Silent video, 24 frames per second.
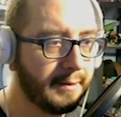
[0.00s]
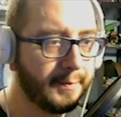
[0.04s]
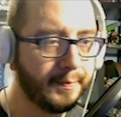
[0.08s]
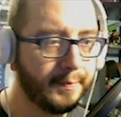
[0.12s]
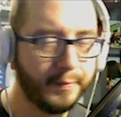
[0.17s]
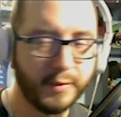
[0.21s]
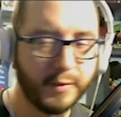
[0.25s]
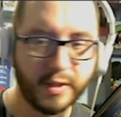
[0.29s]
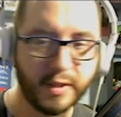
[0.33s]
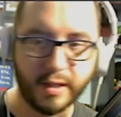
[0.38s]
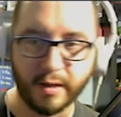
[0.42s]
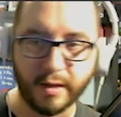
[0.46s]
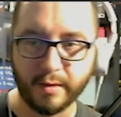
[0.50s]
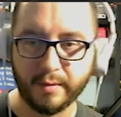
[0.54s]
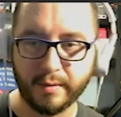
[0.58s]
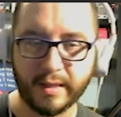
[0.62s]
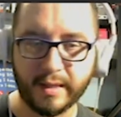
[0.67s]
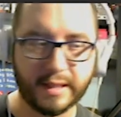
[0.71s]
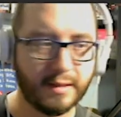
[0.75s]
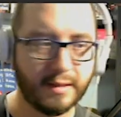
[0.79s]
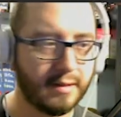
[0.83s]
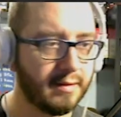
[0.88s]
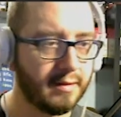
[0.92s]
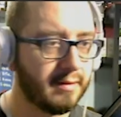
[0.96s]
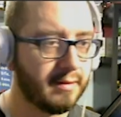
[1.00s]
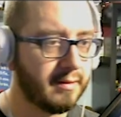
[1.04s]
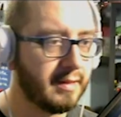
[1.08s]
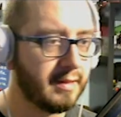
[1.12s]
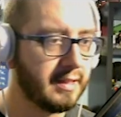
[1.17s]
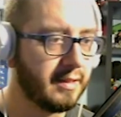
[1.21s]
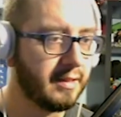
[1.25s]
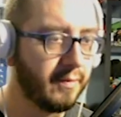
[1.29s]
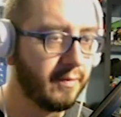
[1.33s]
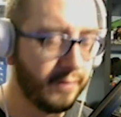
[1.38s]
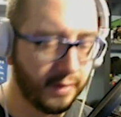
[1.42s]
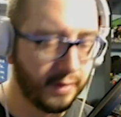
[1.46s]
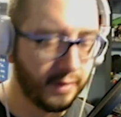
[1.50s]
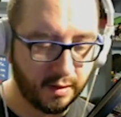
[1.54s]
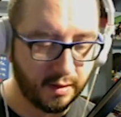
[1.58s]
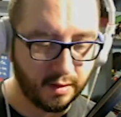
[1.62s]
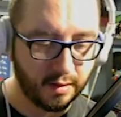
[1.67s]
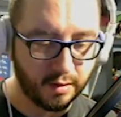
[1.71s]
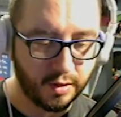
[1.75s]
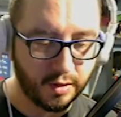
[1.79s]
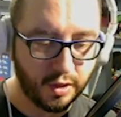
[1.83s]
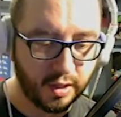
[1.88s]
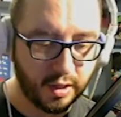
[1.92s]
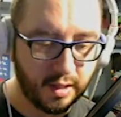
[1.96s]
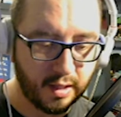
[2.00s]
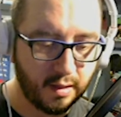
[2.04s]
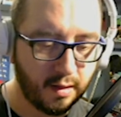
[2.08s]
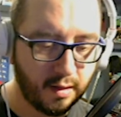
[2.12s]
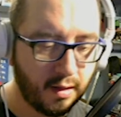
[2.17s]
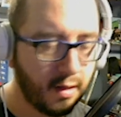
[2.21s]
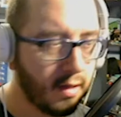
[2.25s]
So that's a fun little cheat.